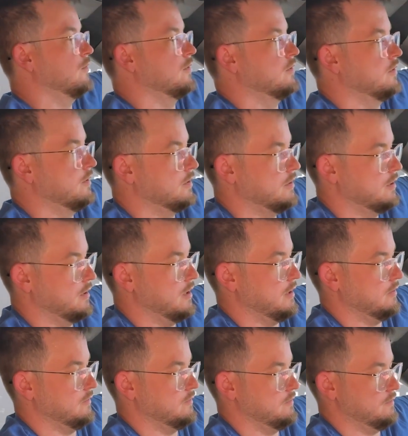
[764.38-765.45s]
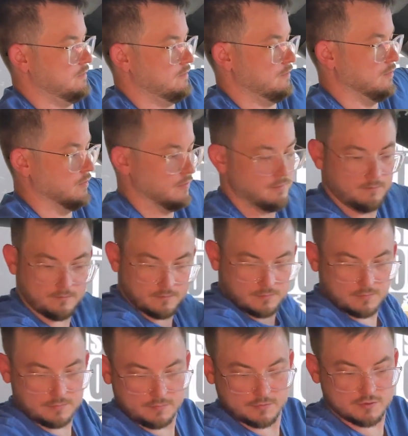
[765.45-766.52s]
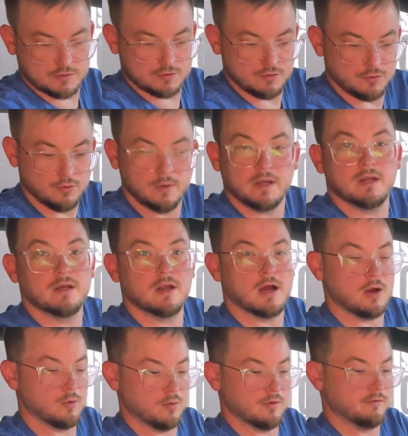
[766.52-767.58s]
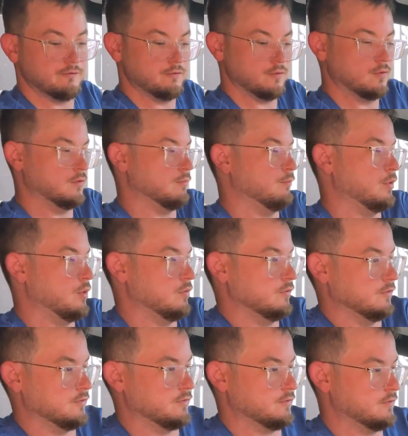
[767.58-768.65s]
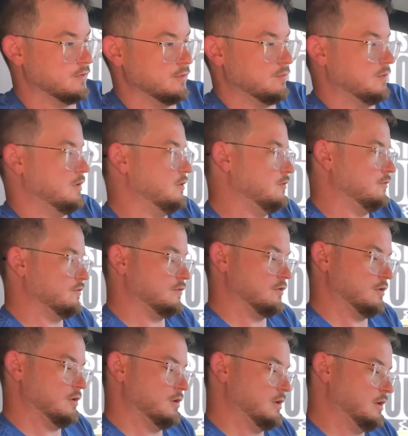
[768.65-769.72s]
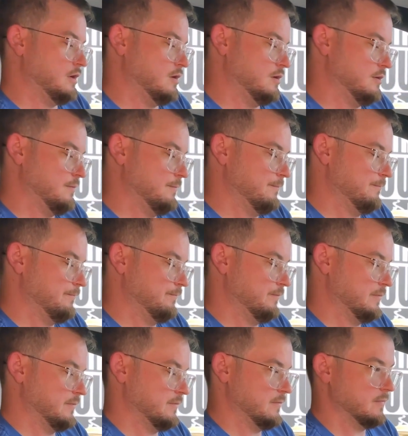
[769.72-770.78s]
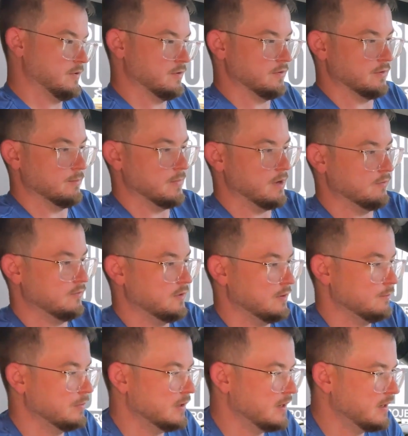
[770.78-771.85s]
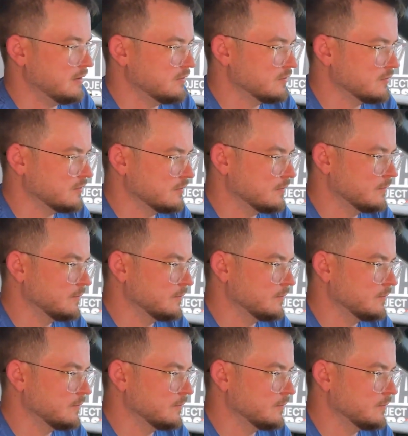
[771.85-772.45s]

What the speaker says: we're gonna connect or screw in our 4 bolts that we used earlier and the mounting plates.